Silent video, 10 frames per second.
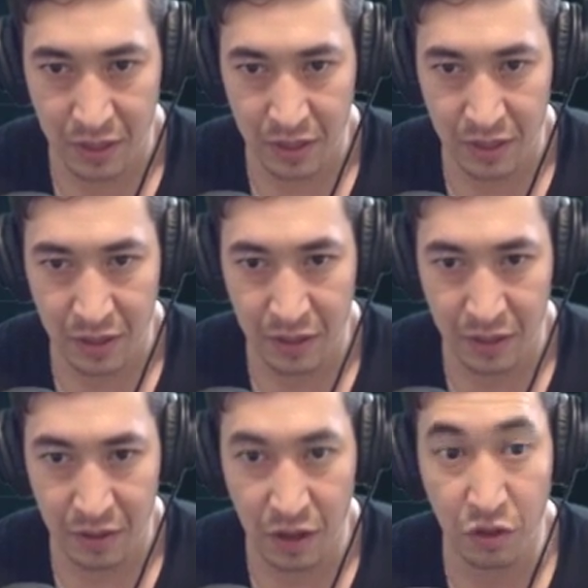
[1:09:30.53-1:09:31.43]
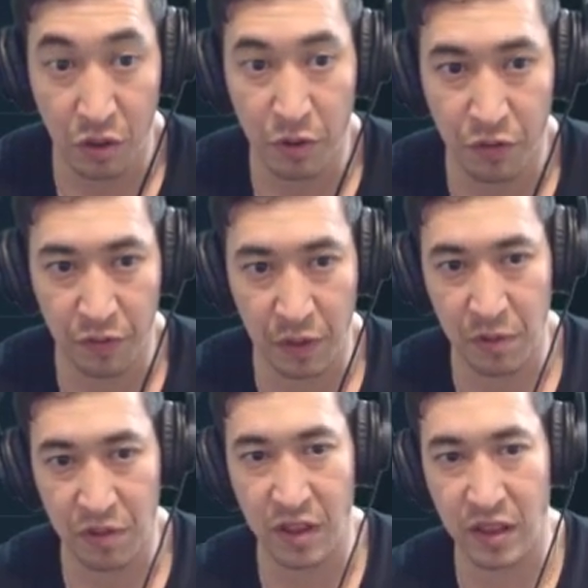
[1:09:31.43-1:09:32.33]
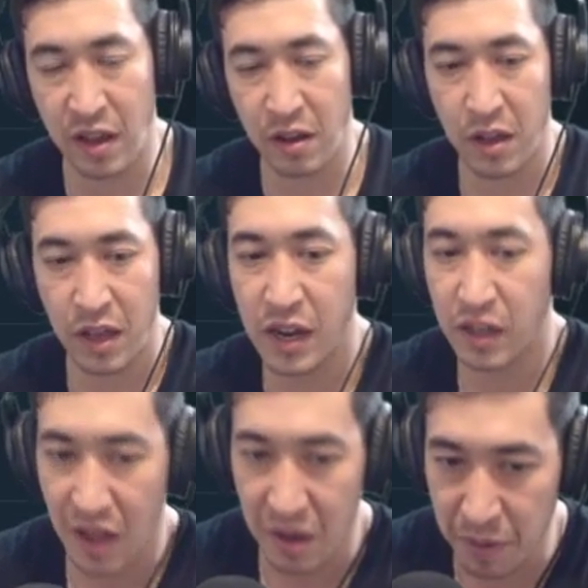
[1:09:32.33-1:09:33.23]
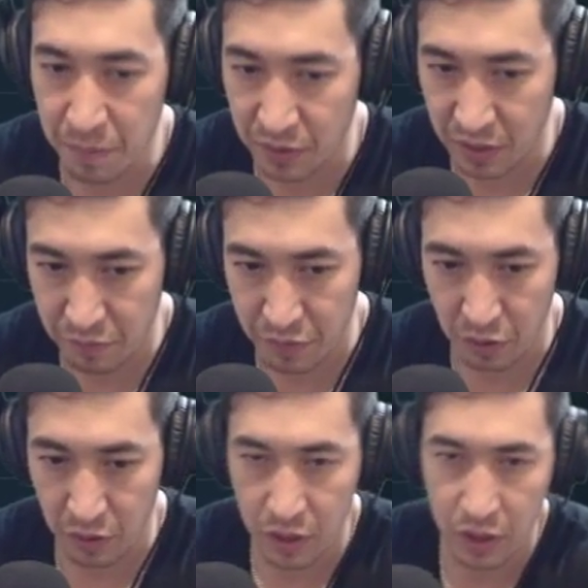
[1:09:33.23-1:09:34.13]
Oh, it's almost 50% now, and a lot of people didn't vote.